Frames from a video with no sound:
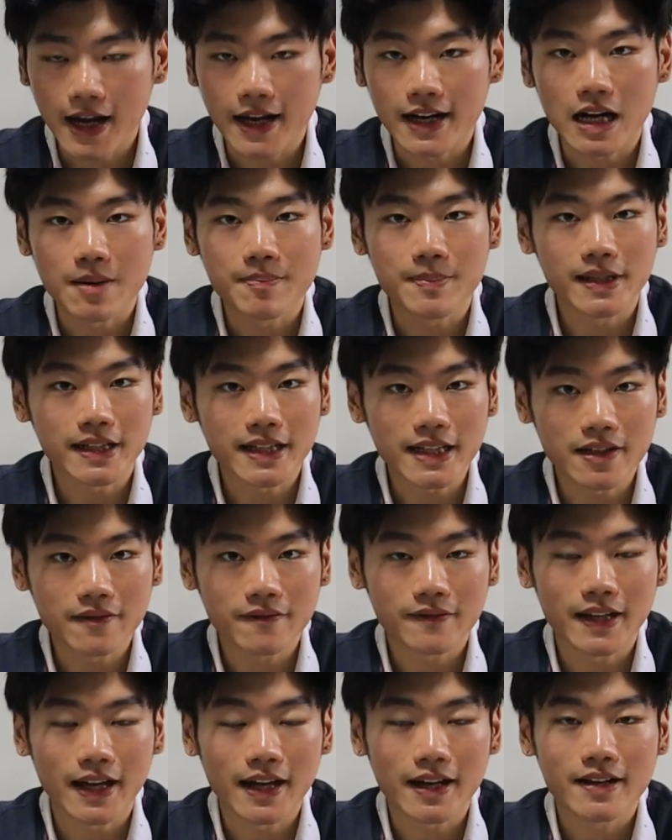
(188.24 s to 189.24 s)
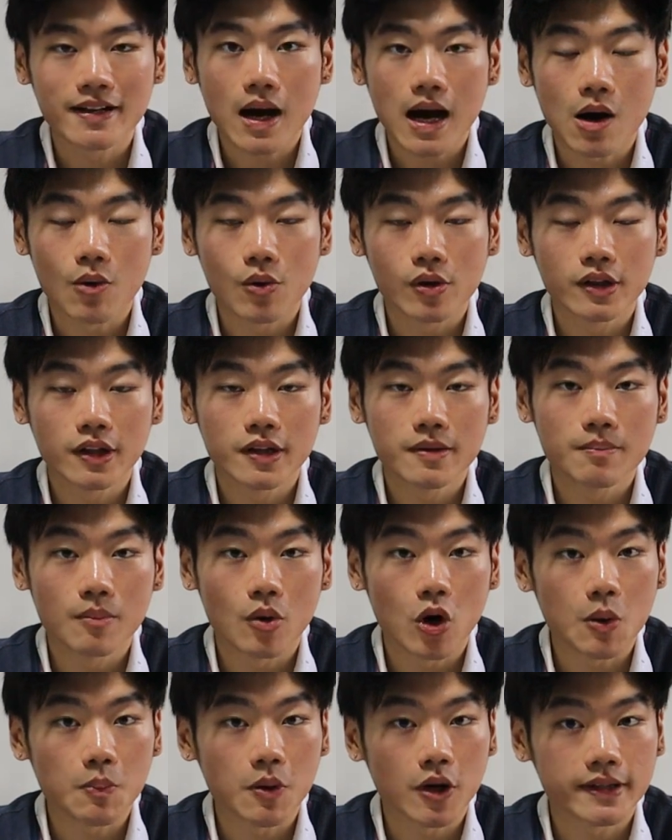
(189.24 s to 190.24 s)
and I believe that I will learn
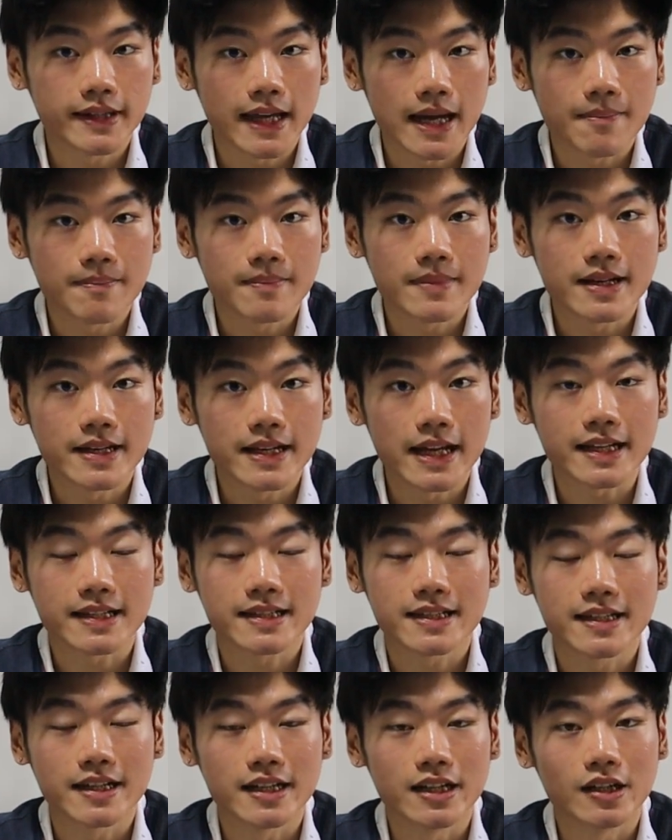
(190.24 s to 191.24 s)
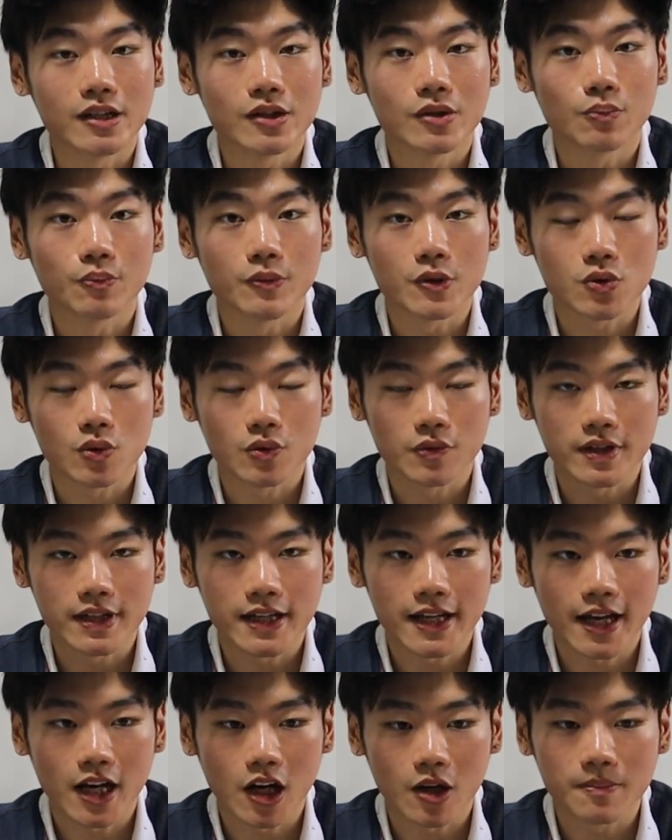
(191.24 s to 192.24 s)
more about them next year, which will
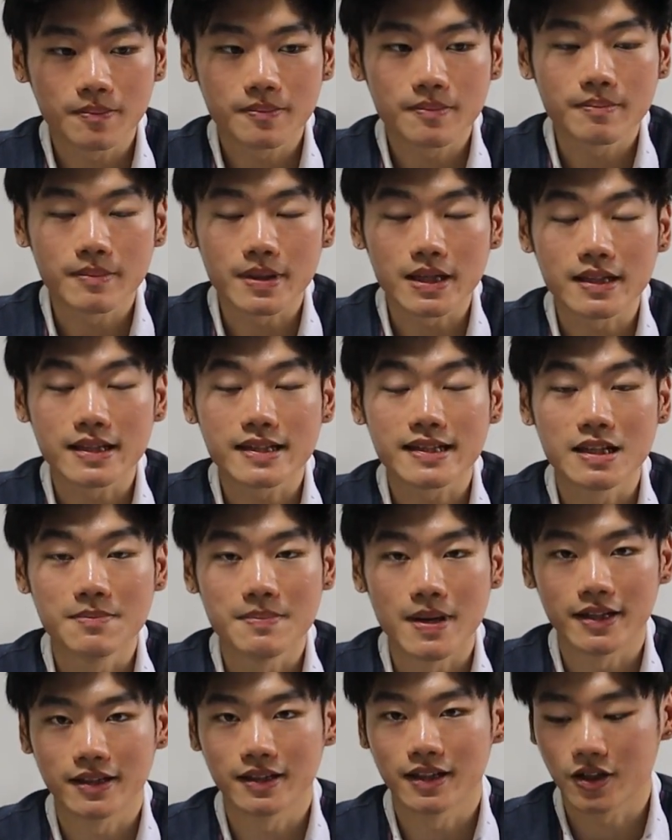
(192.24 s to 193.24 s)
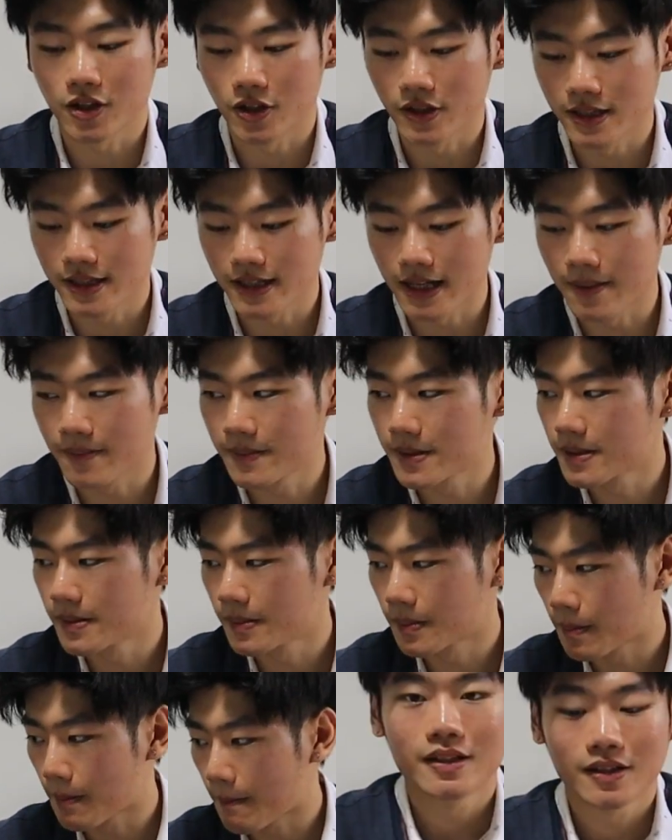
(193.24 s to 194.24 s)
really help me cement the concepts.
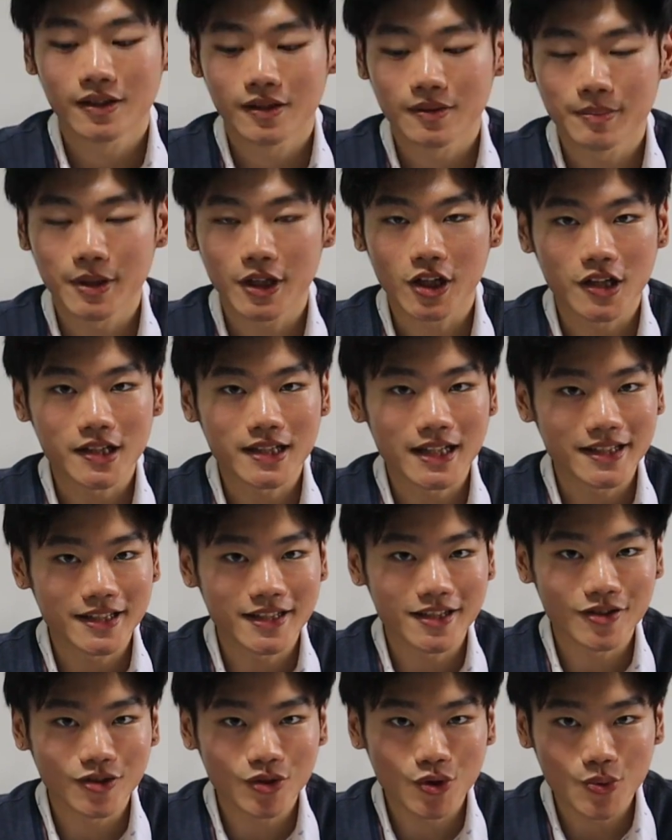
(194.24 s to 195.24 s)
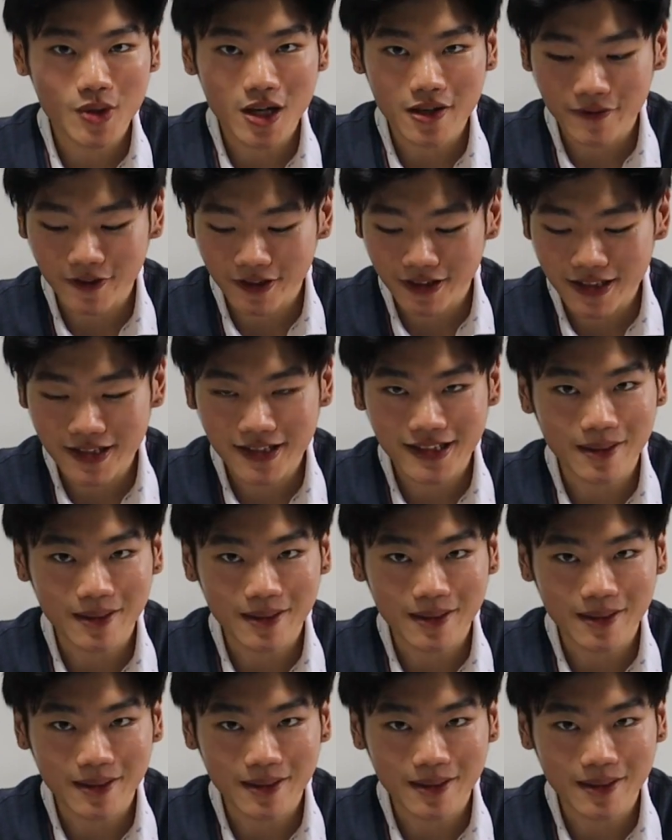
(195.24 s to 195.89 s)
Because I didn't do well for this